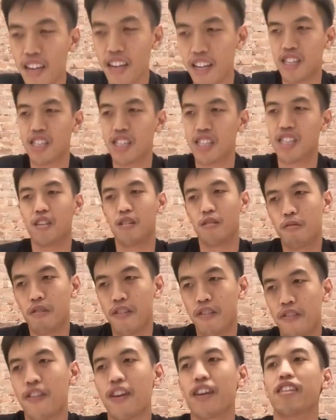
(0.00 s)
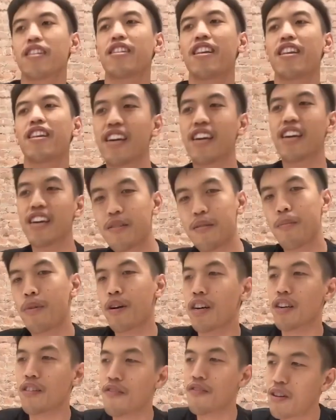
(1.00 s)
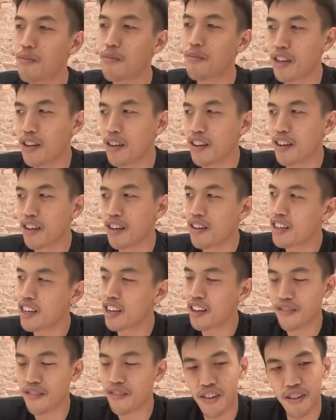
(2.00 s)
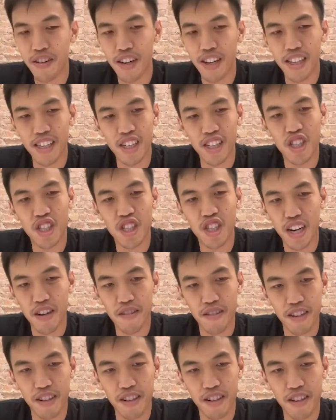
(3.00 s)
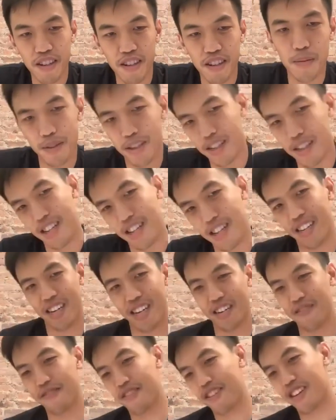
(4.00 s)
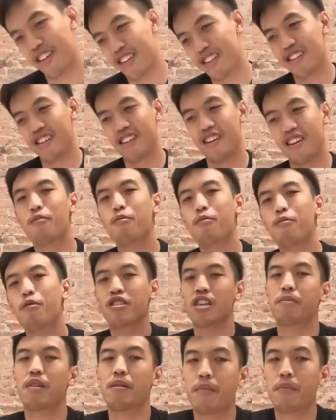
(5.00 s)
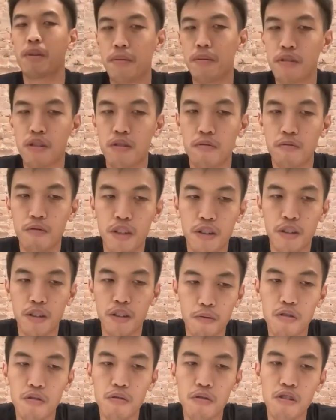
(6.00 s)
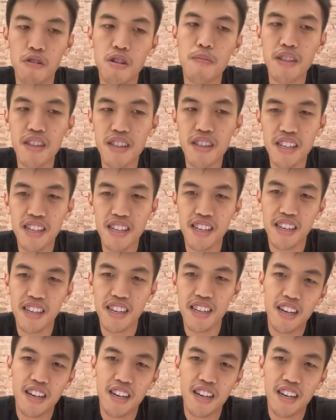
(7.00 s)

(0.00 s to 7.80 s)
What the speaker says: And so we felt like, apart from a very, I think, generic, maybe like kind of like workshop that maybe we would do normally,